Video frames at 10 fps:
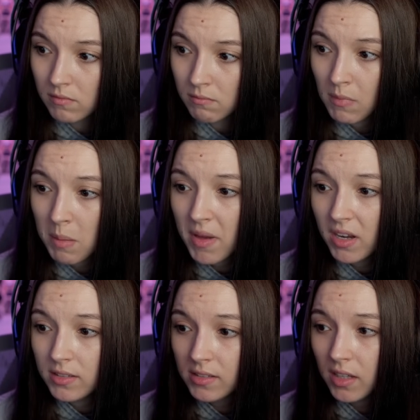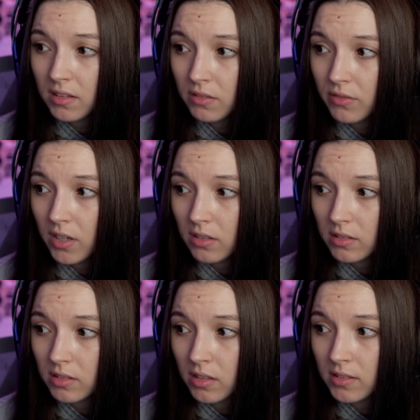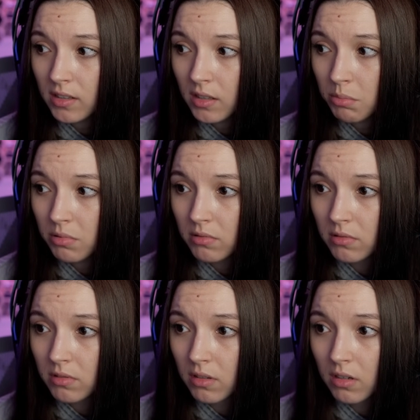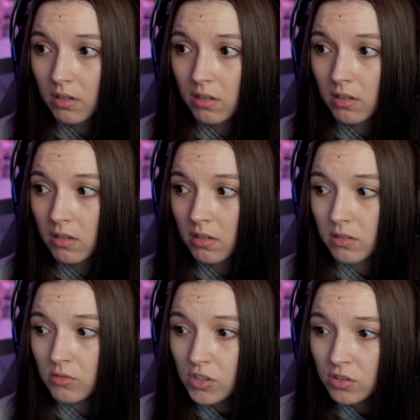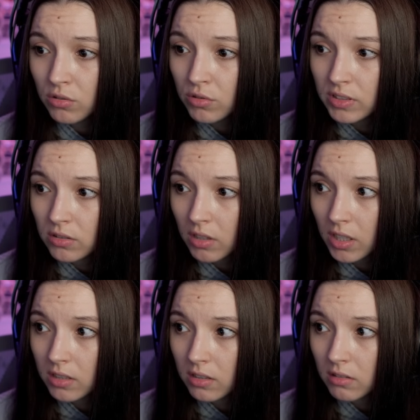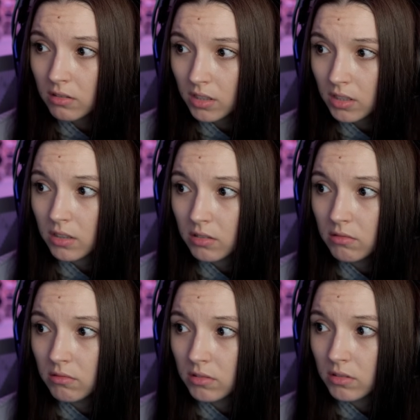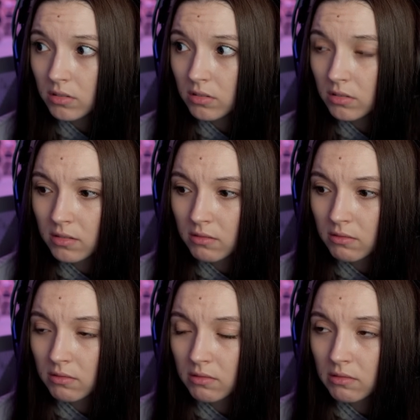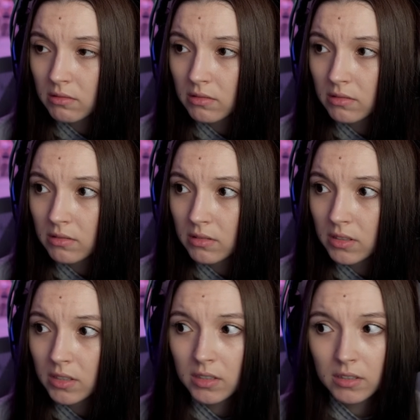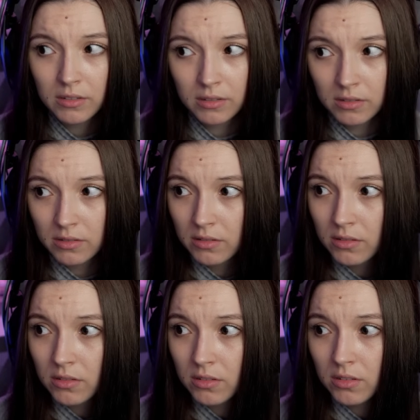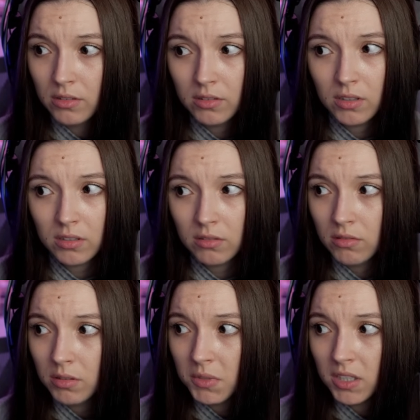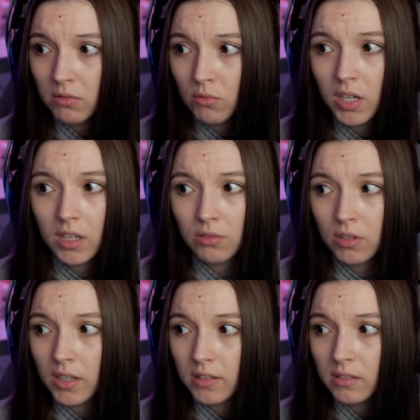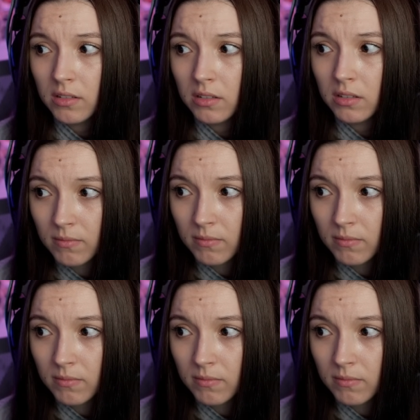My man is the antivirus ASAP. Just use it already, no? Yeah, good. You gotta do it, man. Why are you hesitating?